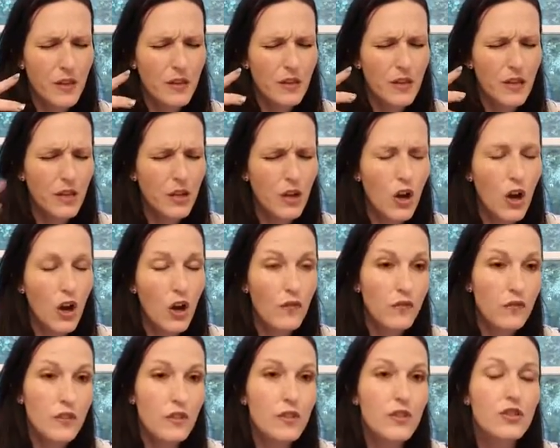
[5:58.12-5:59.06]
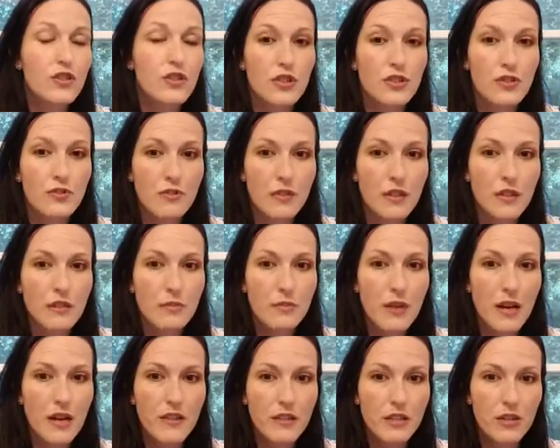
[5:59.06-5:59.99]
in confident assurance
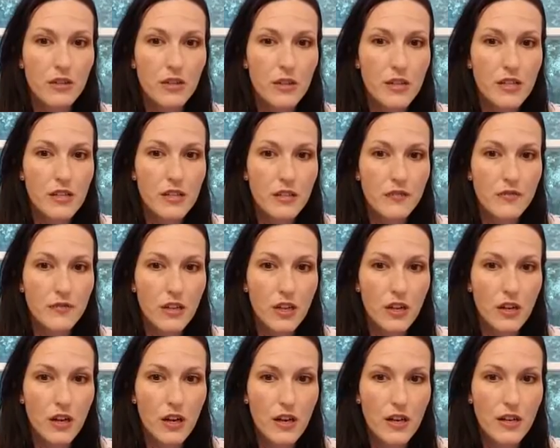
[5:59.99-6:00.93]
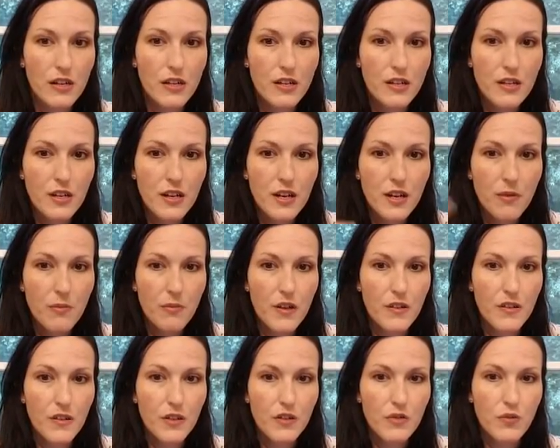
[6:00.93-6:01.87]
by the grace of God, by
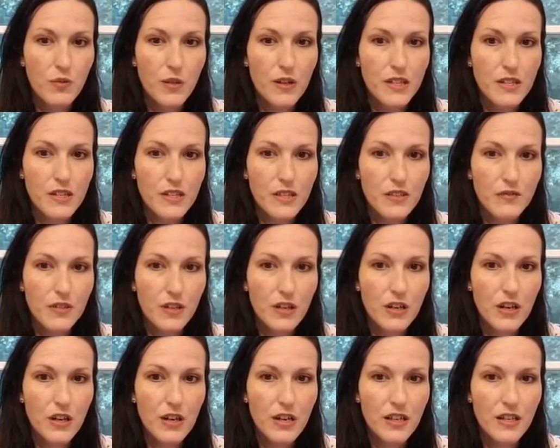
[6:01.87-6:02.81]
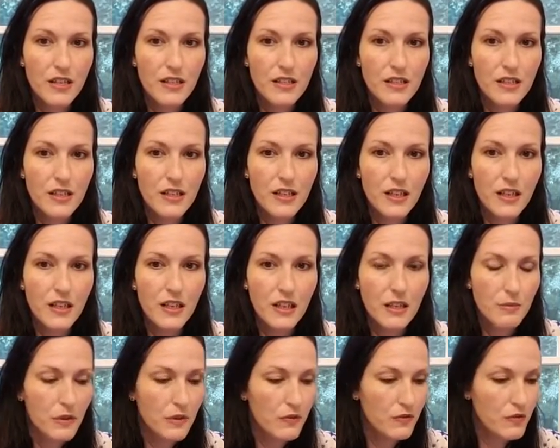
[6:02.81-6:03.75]
the grace of God, in the
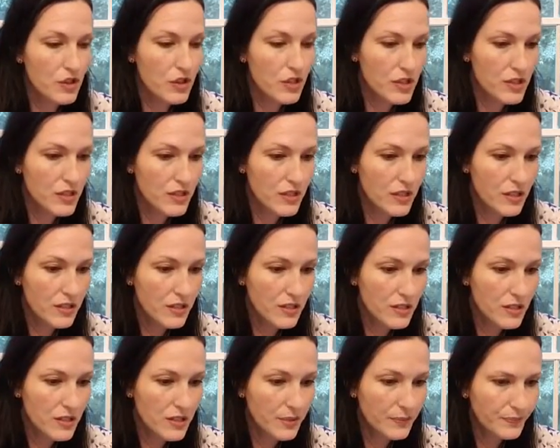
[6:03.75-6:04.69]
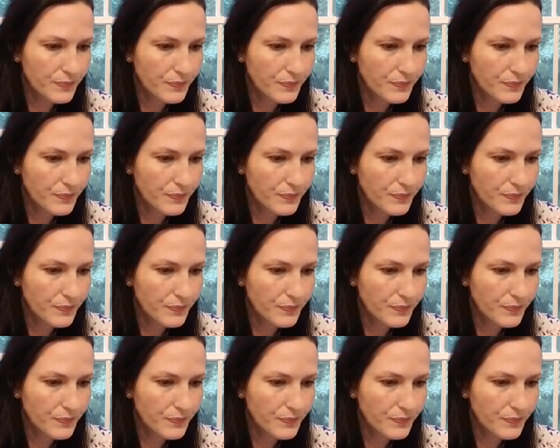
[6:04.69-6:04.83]
name of Jesus.